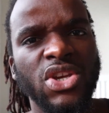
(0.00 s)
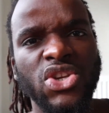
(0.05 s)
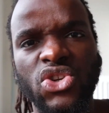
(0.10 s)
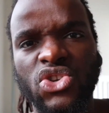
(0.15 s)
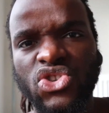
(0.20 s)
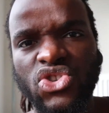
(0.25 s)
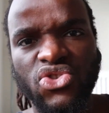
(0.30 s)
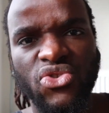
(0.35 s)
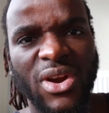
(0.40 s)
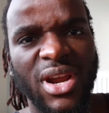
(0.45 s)

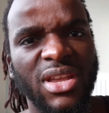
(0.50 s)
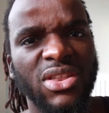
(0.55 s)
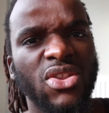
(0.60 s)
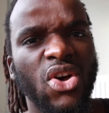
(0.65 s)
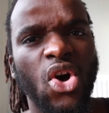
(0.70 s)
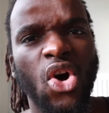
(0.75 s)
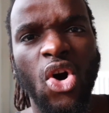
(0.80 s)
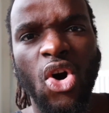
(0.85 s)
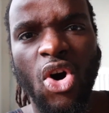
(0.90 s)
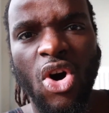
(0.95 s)
your
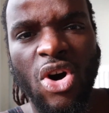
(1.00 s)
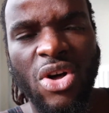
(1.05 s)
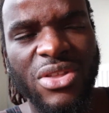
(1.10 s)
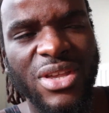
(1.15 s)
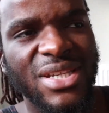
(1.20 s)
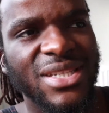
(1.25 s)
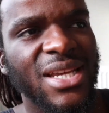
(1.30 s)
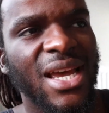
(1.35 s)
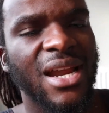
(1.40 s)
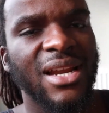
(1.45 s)
strength, all
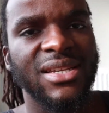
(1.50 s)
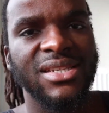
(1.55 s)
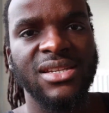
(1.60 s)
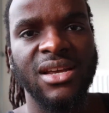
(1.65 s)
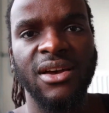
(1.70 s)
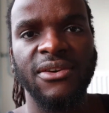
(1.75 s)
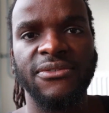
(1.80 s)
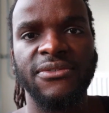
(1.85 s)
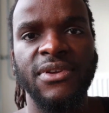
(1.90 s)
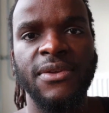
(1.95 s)
this kind of
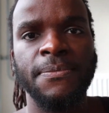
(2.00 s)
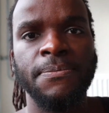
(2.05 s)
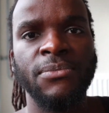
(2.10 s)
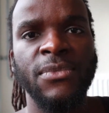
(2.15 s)
stuff.